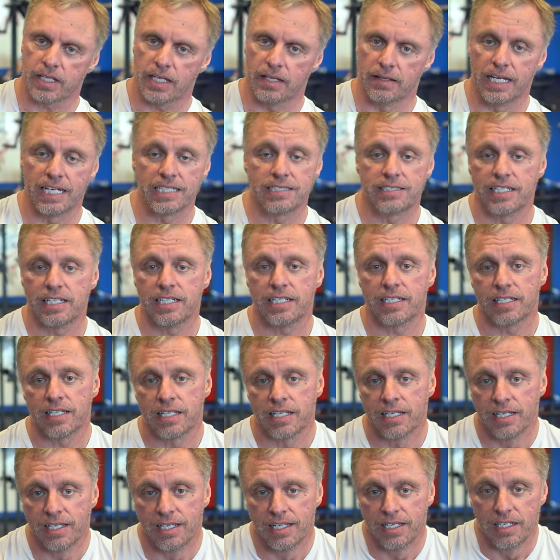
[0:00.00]
That's it.
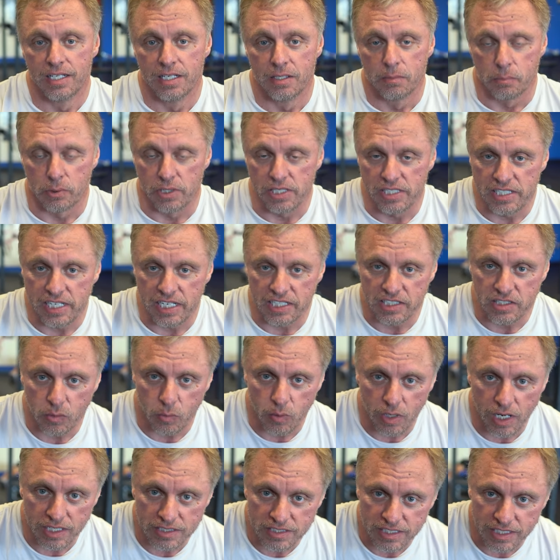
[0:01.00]
Appreciate you
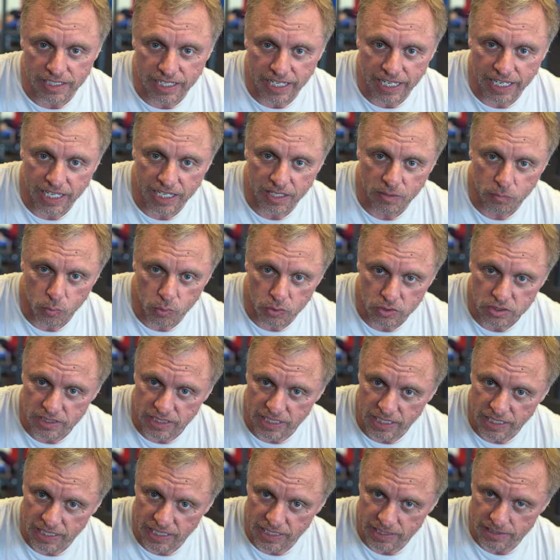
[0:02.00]
watching, and we'll
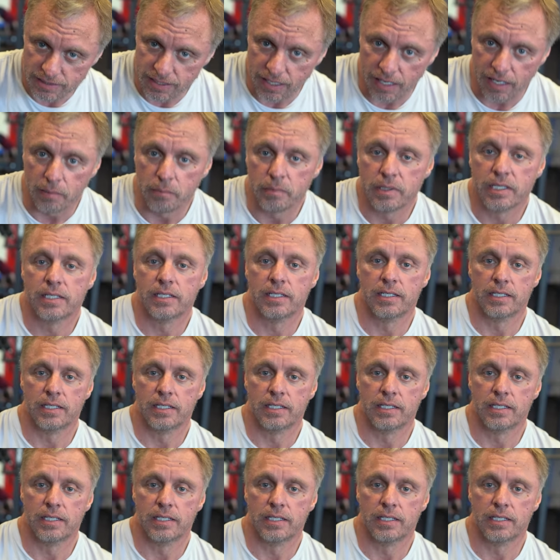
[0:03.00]
see you next time.